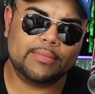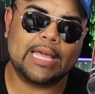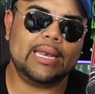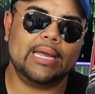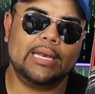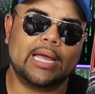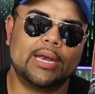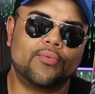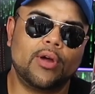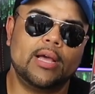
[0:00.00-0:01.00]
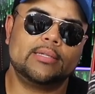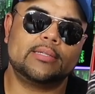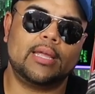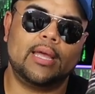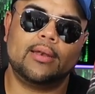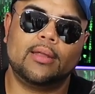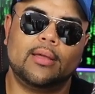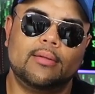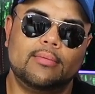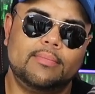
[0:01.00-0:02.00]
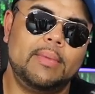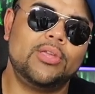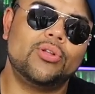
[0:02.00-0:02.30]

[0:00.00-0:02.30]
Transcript: getting any kind of rust and make